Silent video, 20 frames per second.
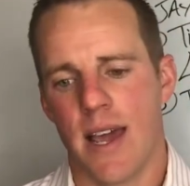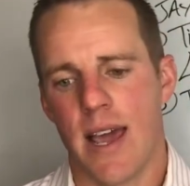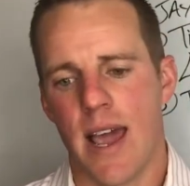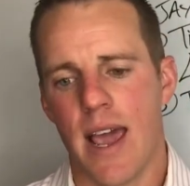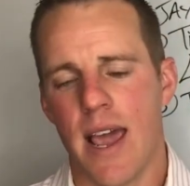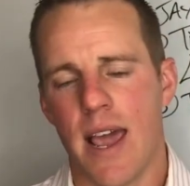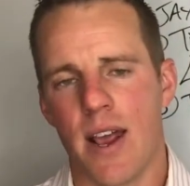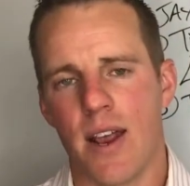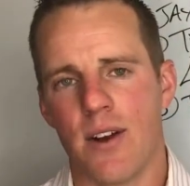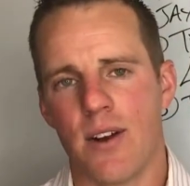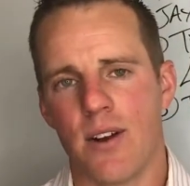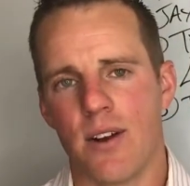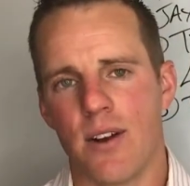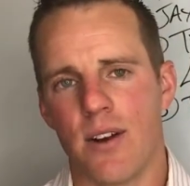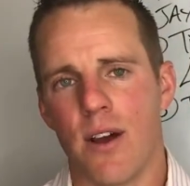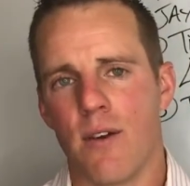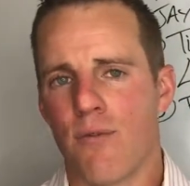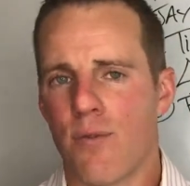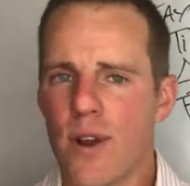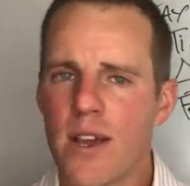And
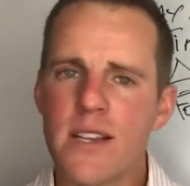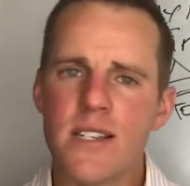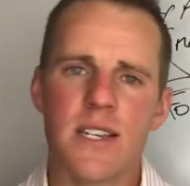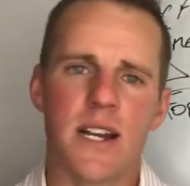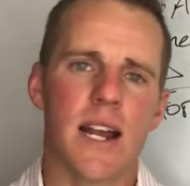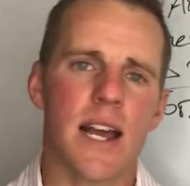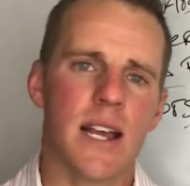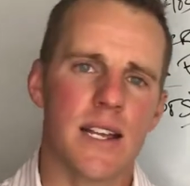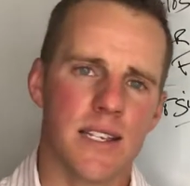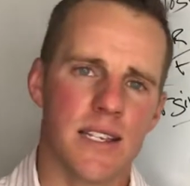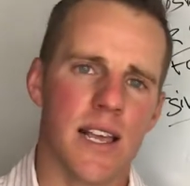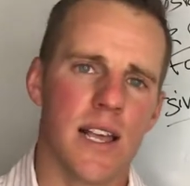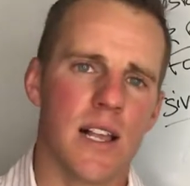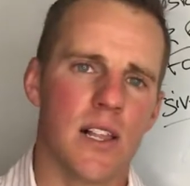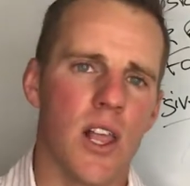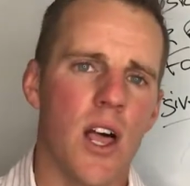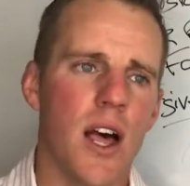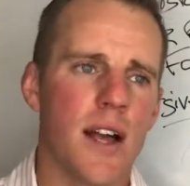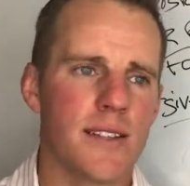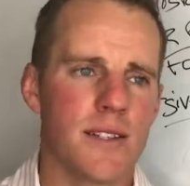a phrase that I say a
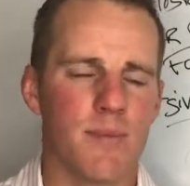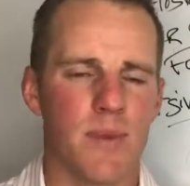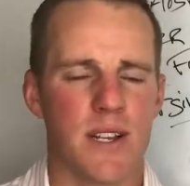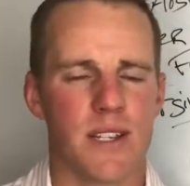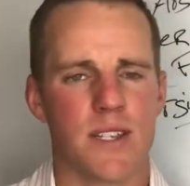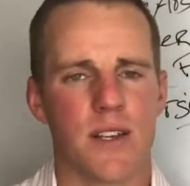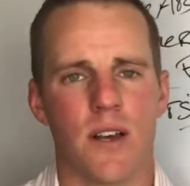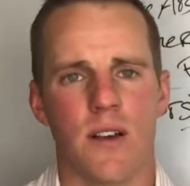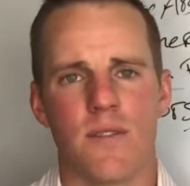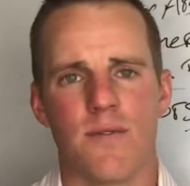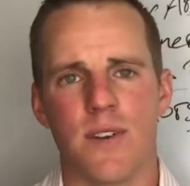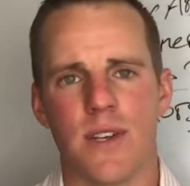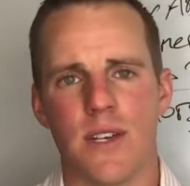lot to myself